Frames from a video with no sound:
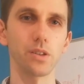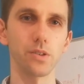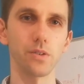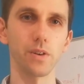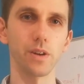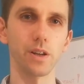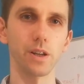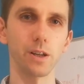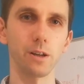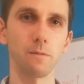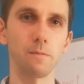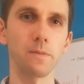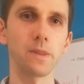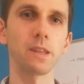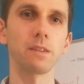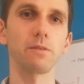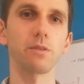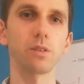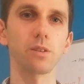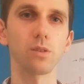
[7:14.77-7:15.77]
training.
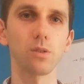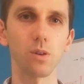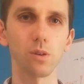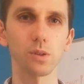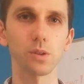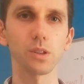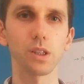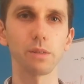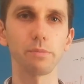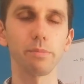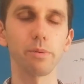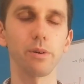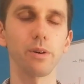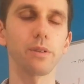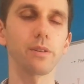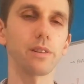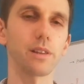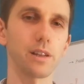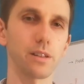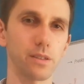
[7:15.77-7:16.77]
We'll go to that
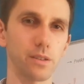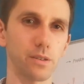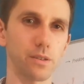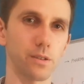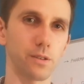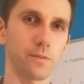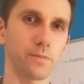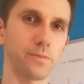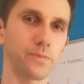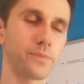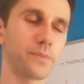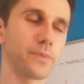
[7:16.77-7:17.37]
point later on,